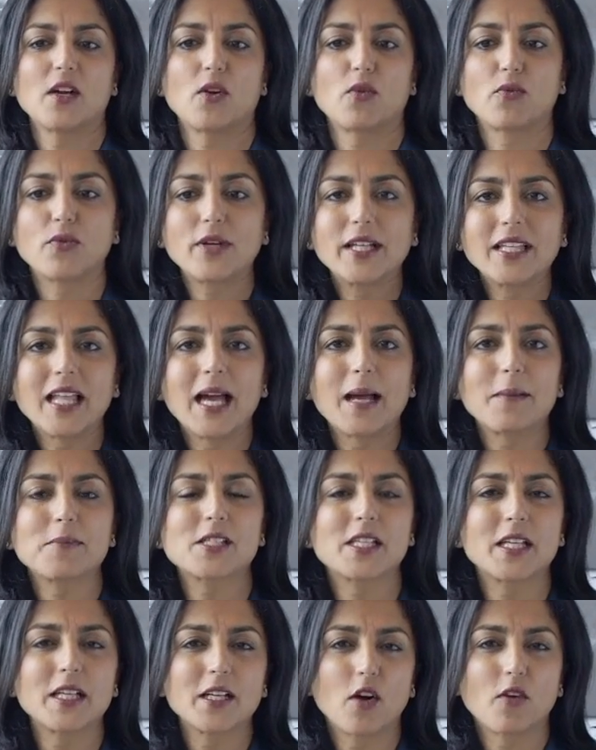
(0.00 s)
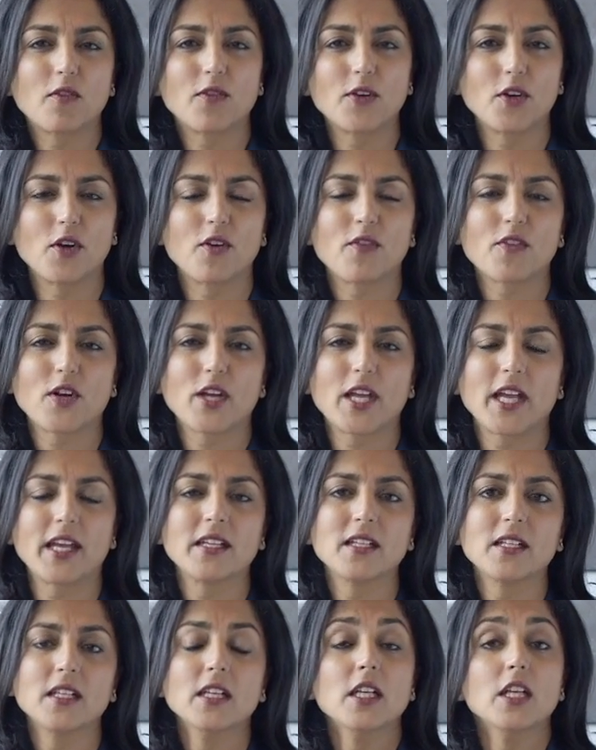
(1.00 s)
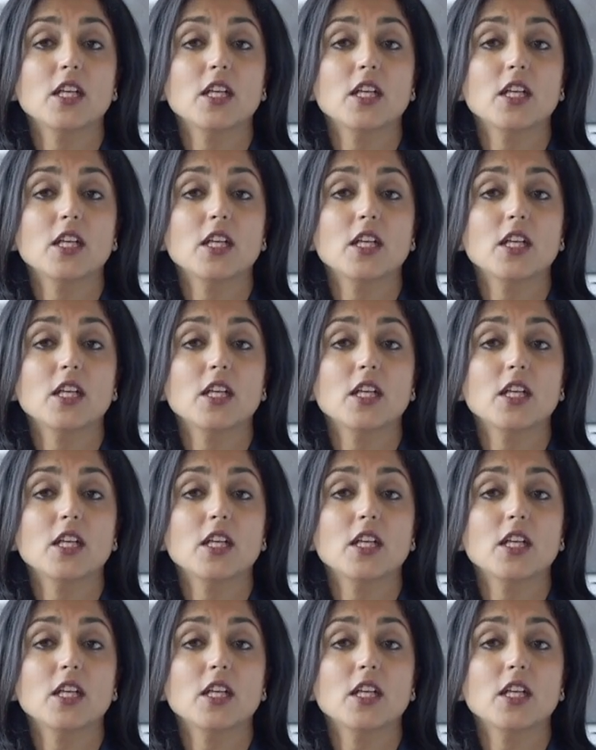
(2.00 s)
relapsing over and over again,